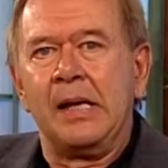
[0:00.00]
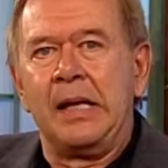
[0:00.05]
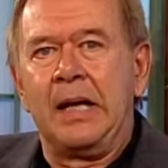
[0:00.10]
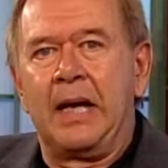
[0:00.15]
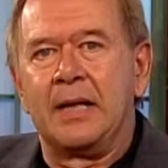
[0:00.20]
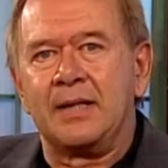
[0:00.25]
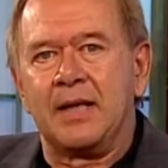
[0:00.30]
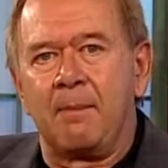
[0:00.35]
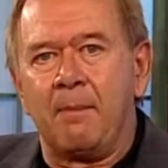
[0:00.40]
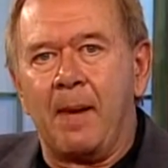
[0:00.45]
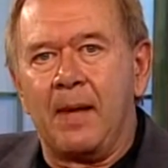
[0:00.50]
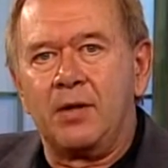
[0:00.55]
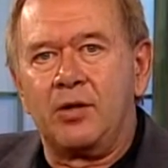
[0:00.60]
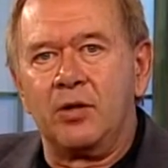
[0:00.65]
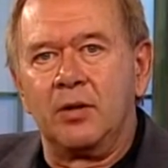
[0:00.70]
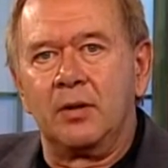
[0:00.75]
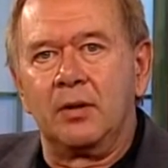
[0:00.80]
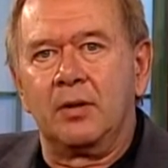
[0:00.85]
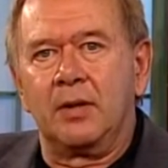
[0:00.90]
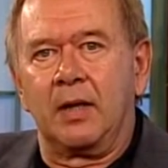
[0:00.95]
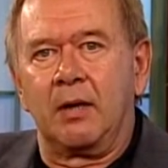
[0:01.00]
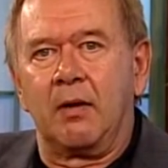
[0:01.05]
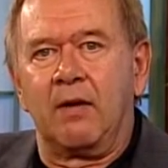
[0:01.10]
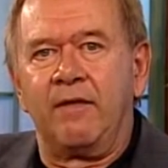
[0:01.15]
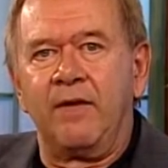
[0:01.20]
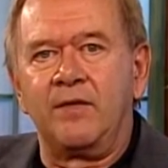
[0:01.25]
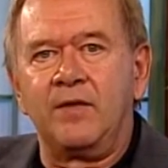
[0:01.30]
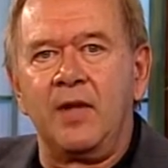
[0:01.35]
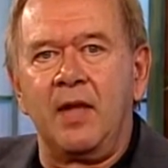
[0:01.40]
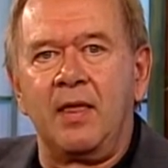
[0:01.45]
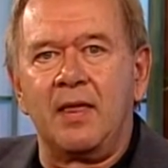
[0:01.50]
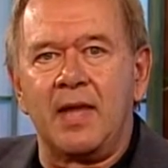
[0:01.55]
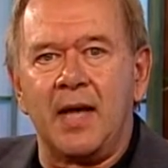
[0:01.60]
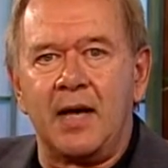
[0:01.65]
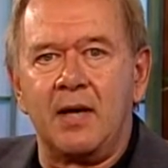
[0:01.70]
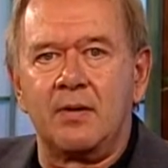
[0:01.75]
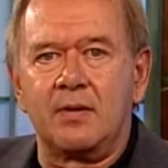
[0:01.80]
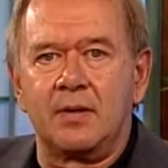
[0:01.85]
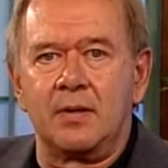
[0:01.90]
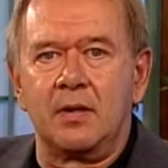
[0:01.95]
As I mentioned, there are
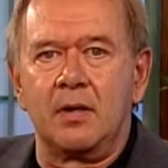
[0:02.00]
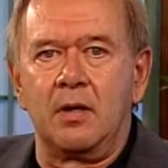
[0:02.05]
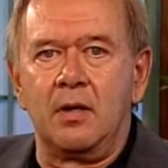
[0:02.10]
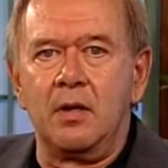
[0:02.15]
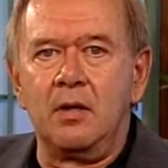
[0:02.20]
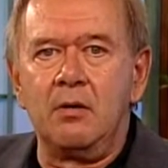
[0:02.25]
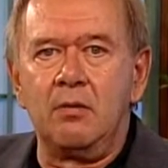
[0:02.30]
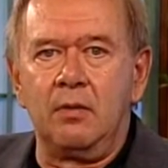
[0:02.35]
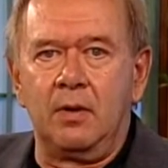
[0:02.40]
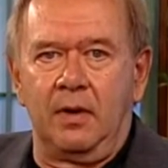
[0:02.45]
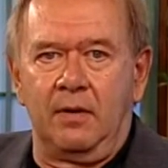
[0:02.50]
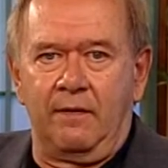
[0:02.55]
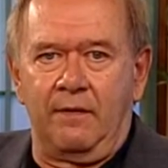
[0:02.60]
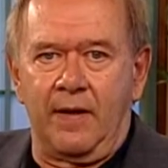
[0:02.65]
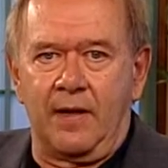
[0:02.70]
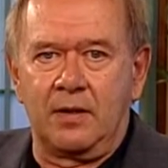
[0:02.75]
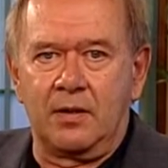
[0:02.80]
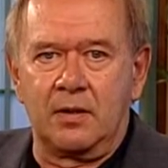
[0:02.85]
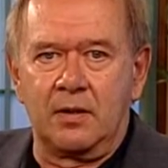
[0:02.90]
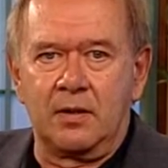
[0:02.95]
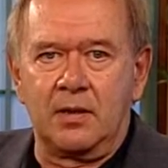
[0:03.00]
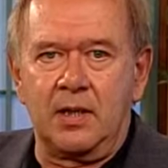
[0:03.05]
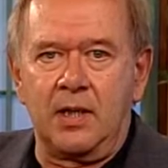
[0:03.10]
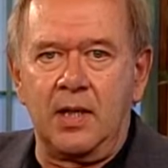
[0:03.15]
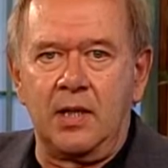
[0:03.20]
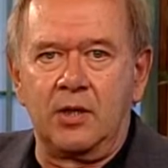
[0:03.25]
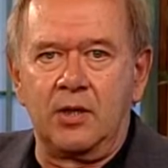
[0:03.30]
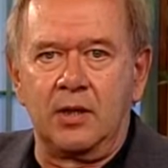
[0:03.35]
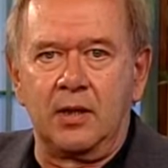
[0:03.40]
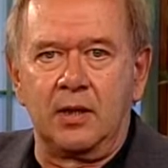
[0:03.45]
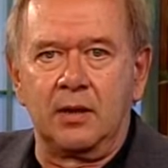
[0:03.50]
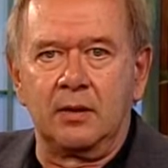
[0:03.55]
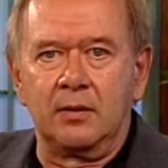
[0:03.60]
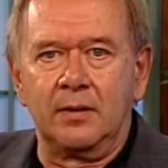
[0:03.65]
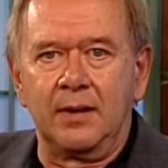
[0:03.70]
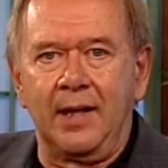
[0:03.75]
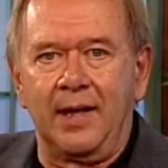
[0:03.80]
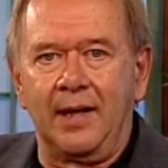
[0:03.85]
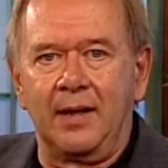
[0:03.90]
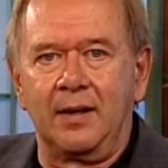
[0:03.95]
50,000 new infections each year
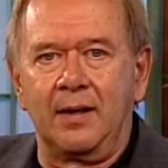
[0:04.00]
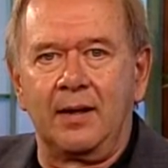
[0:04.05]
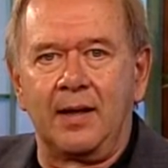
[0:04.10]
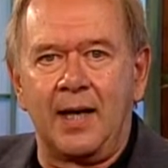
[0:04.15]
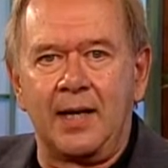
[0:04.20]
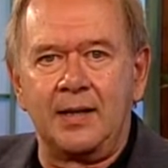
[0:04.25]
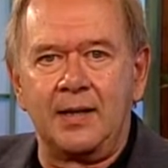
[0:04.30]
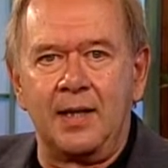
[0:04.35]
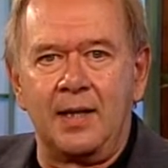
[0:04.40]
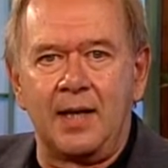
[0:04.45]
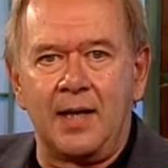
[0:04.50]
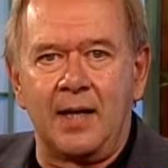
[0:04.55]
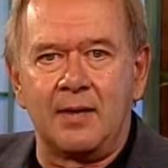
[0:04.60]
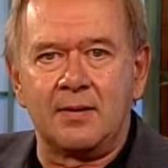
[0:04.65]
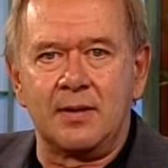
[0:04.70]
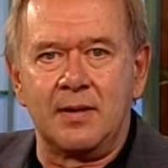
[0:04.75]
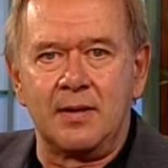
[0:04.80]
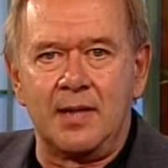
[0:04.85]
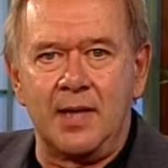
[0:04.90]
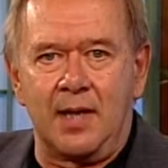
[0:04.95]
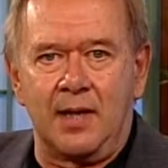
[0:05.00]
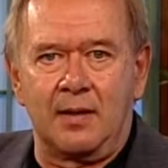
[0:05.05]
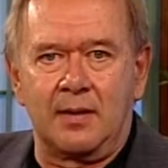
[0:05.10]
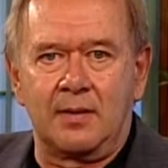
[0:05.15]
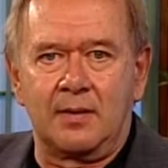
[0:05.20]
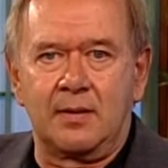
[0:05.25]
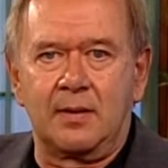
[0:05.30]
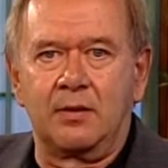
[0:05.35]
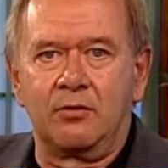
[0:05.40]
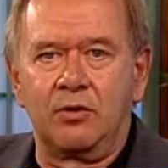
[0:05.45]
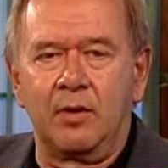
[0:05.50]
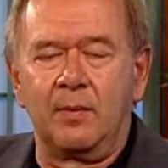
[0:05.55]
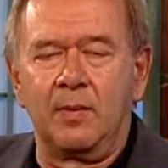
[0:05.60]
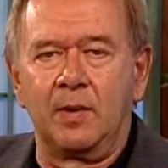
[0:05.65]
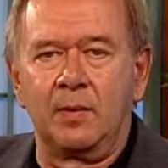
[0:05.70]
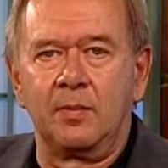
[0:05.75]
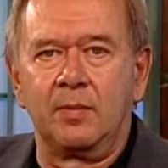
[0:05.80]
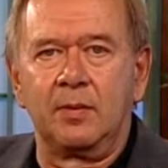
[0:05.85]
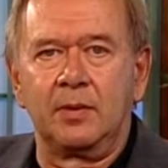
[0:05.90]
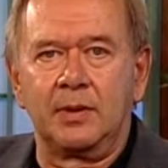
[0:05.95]
and 19,000 deaths
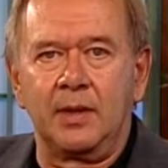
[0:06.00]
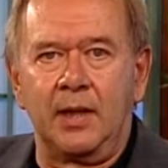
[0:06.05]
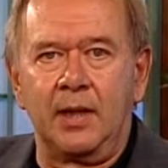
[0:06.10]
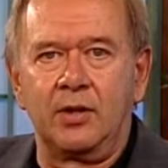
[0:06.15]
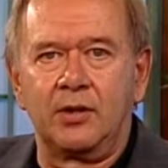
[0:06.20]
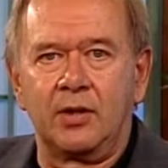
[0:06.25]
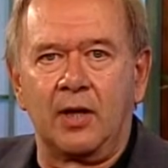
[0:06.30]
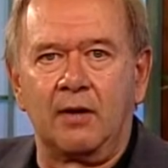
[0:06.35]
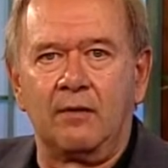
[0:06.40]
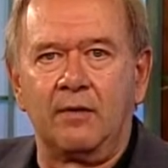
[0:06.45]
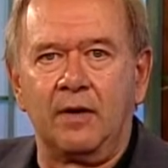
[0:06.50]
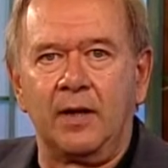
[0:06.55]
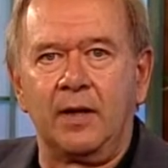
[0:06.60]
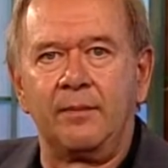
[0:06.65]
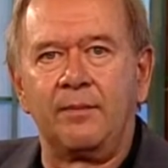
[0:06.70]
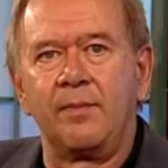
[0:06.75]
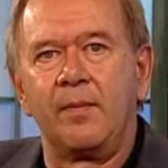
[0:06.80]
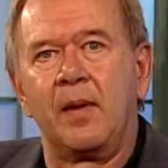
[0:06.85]
attributable to HIV.